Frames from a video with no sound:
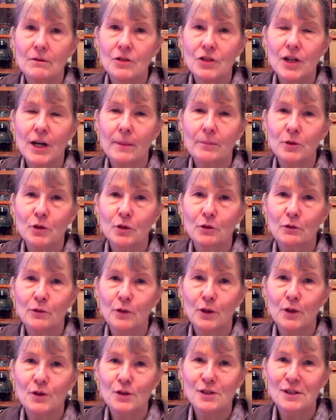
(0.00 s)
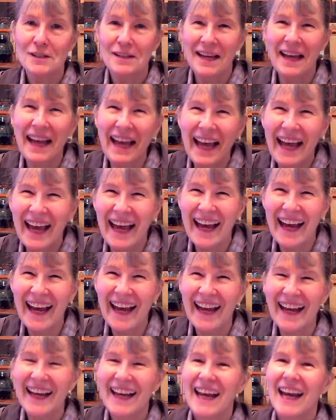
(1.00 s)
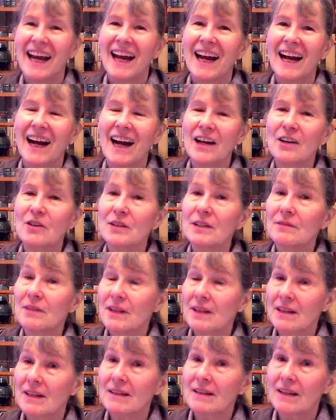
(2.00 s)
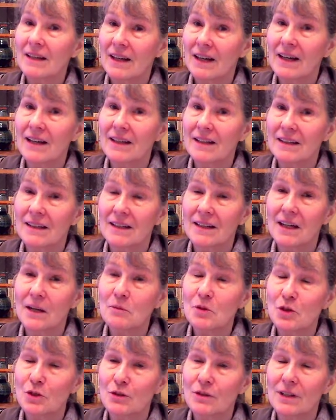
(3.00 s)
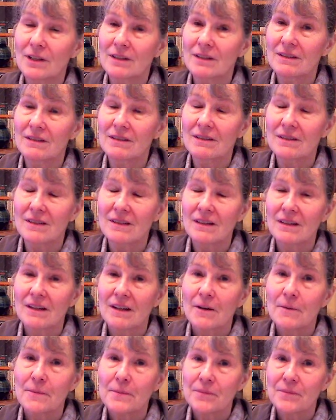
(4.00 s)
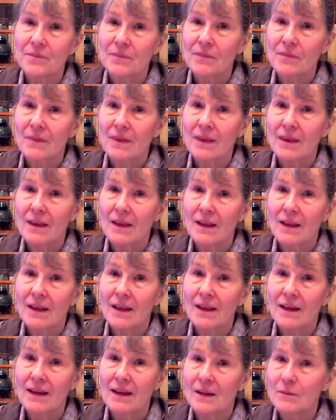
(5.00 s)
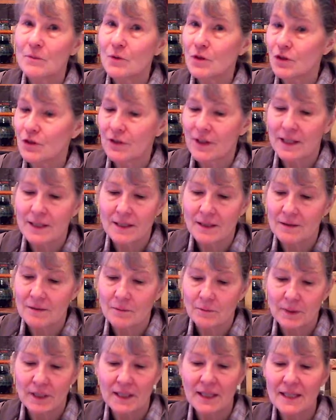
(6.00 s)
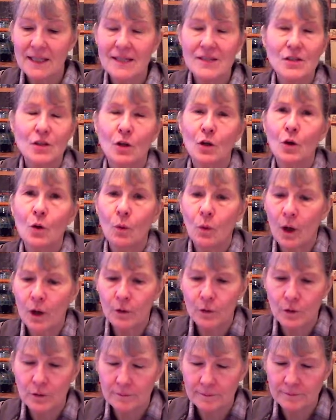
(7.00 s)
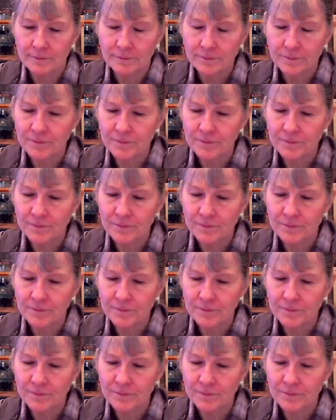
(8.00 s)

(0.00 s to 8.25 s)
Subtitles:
chapter and verse? I don't even think they had it then. I'm sure they didn't. I'm sure they didn't. But he doesn't quote.